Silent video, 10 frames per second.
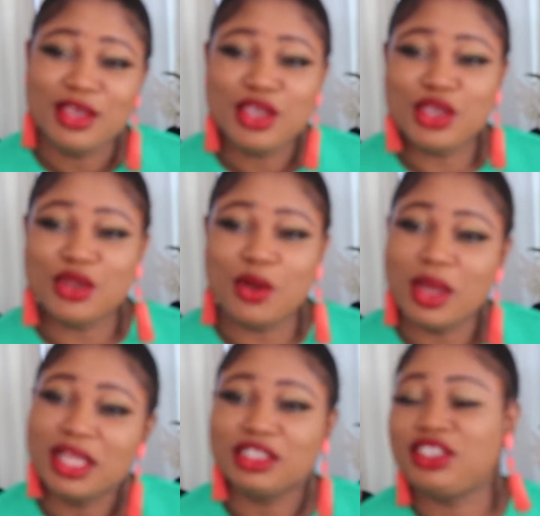You
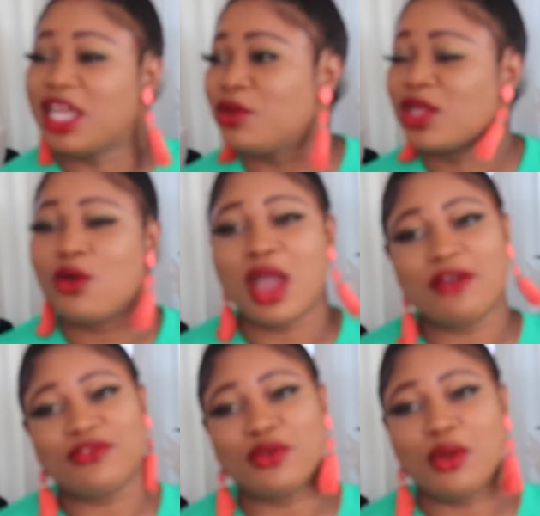know, trying to go
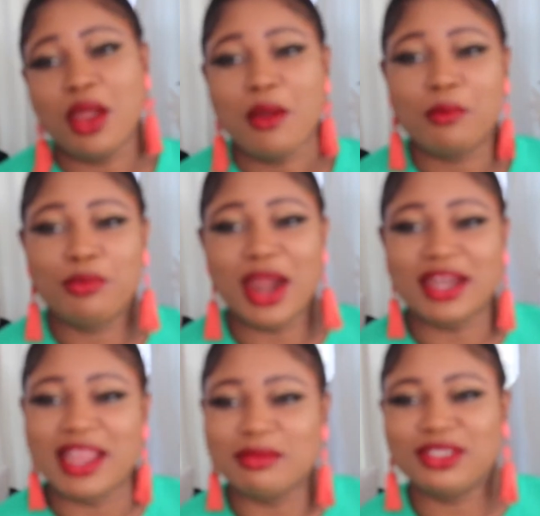after
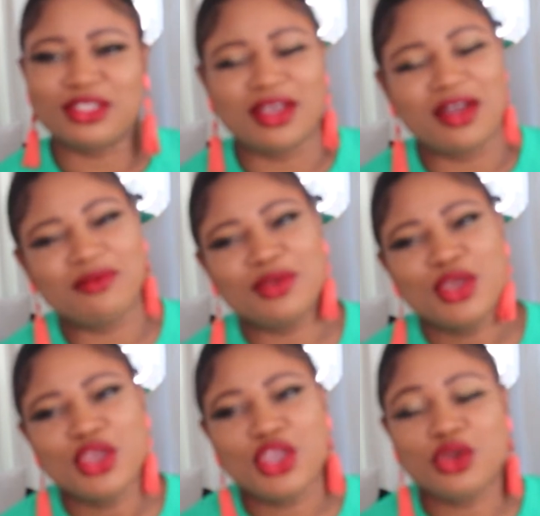brand name stuff.
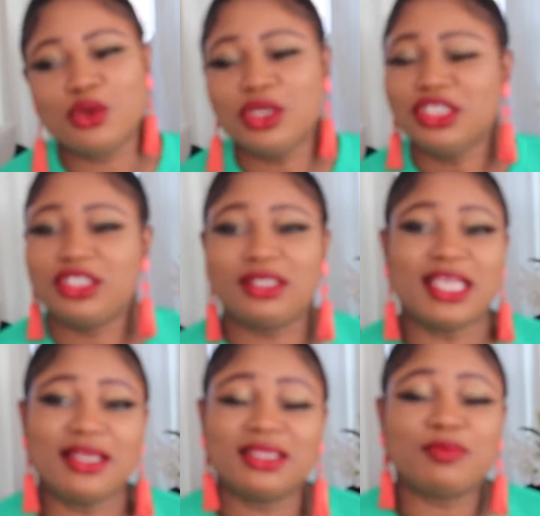You know, she
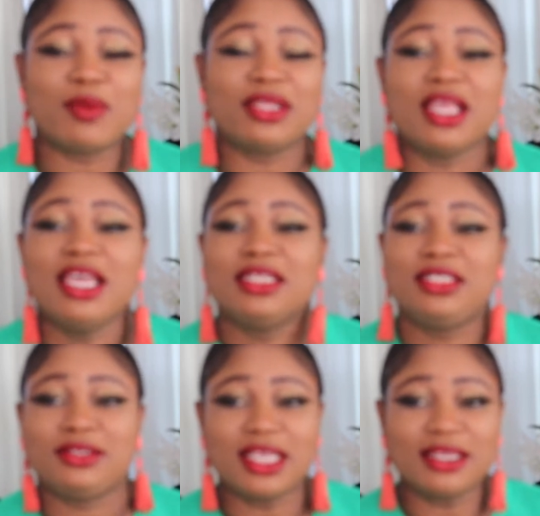said he spent
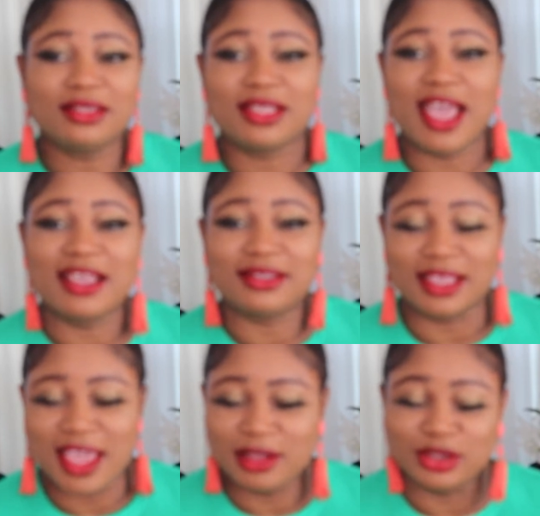she said this guy's
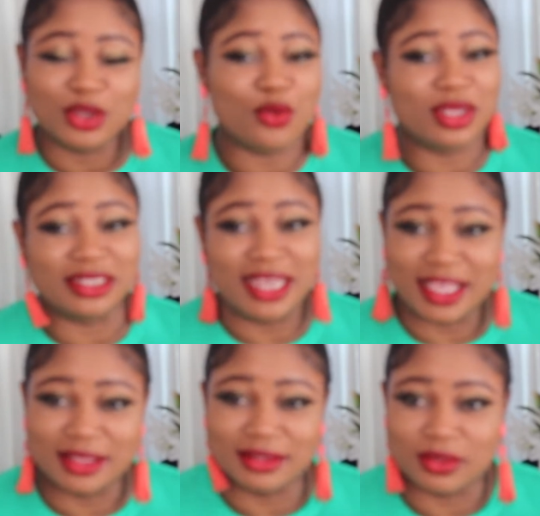account is always
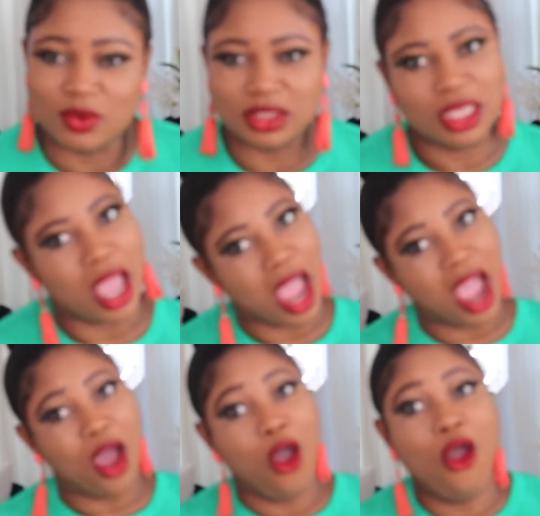negative. I said,
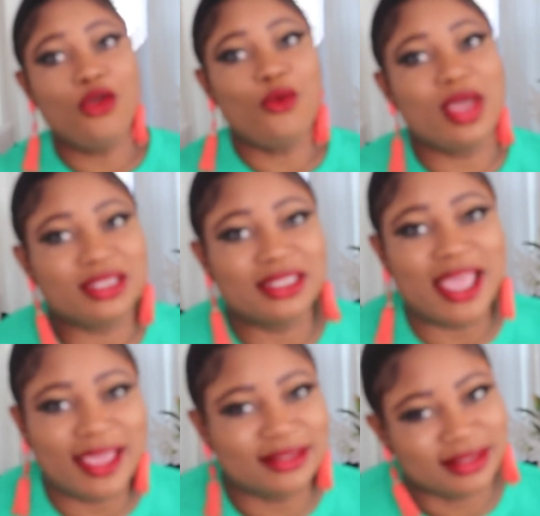ah, always
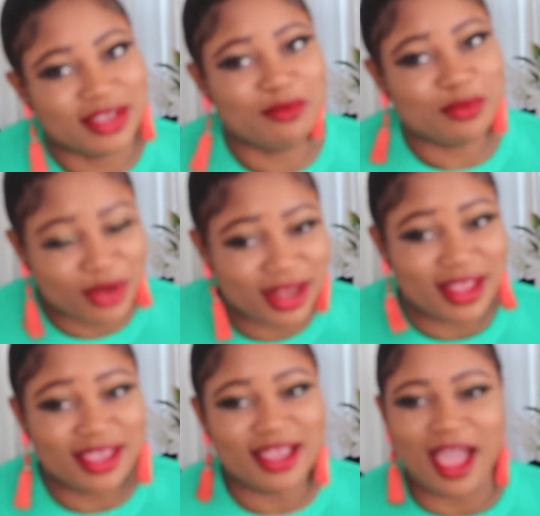negative?
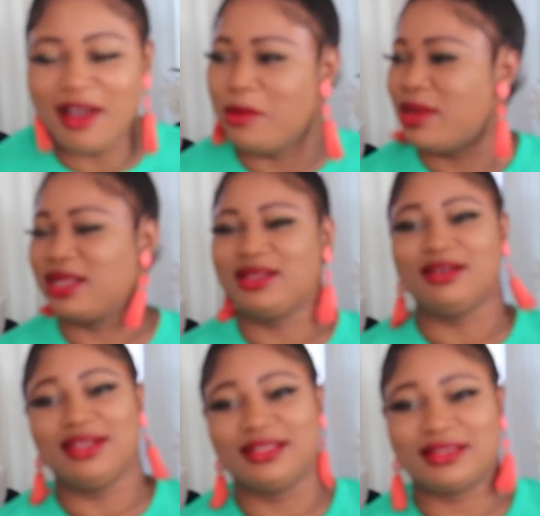Really? Oh my
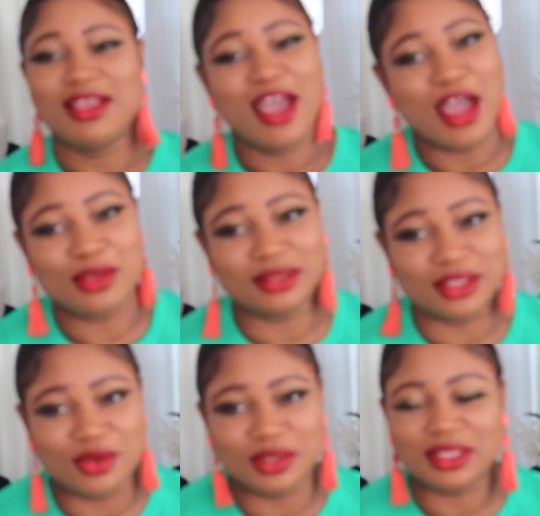goodness. Are you
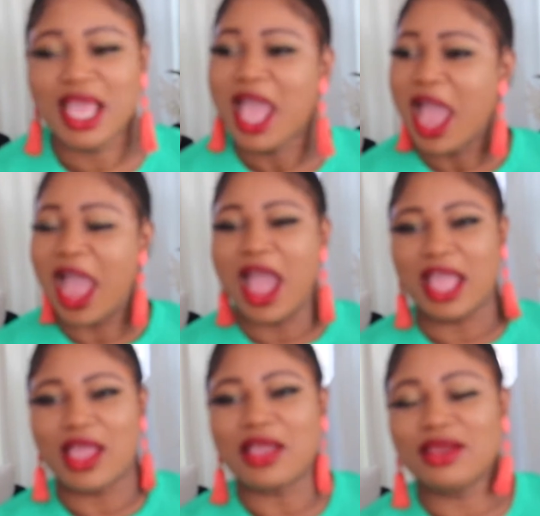serious? I,
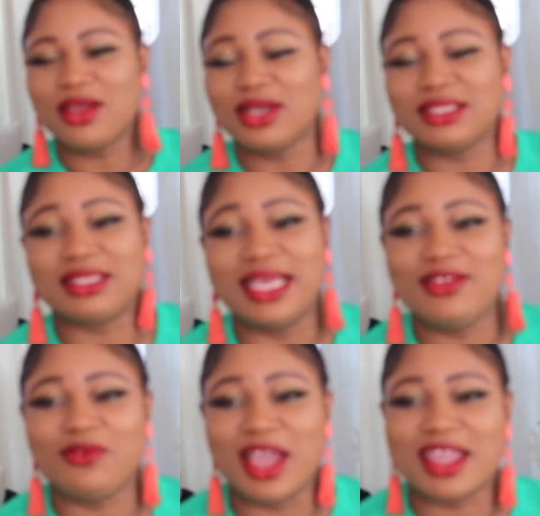I, I can understand
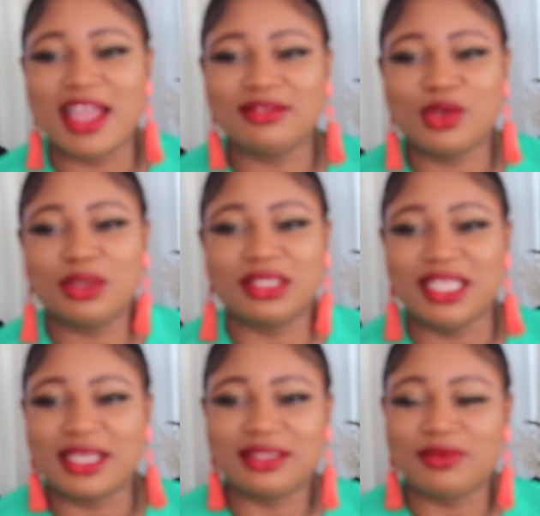if your account goes
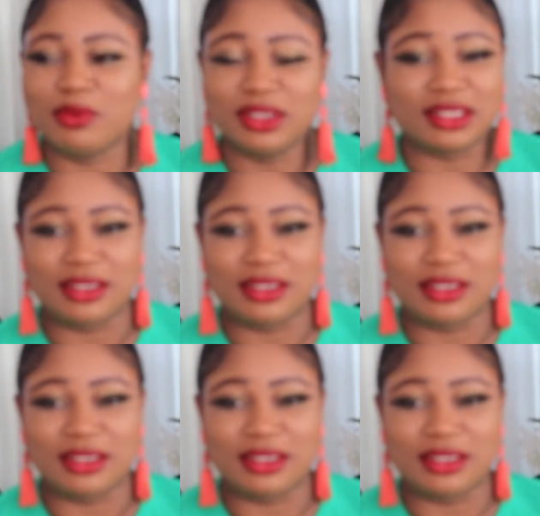negative once in